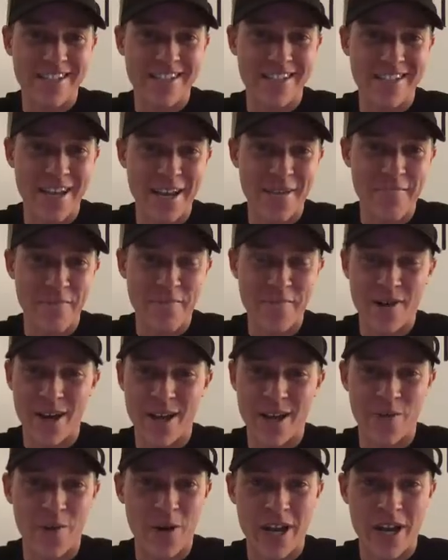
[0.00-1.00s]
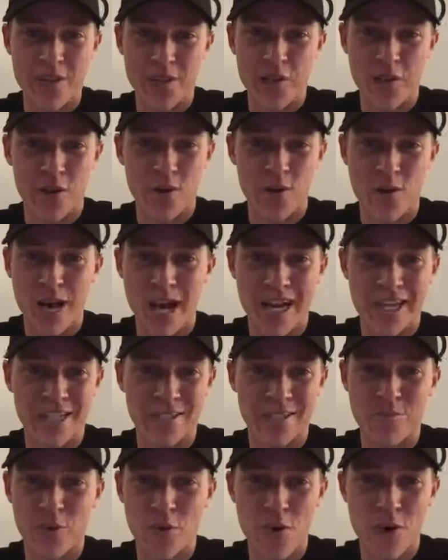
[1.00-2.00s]
statement, by the way, is
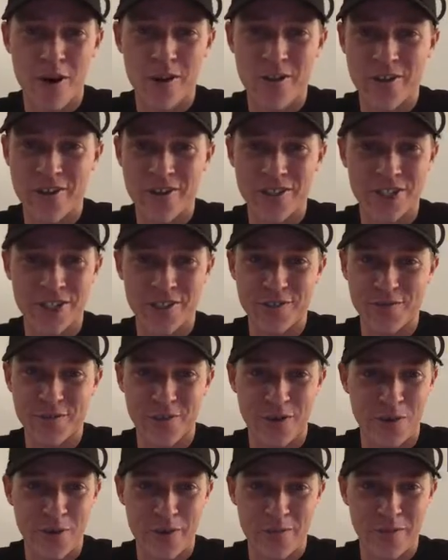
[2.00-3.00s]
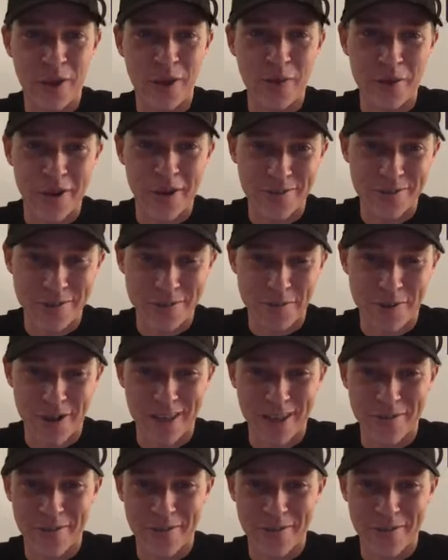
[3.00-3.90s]
correct more than just for crypto news, by the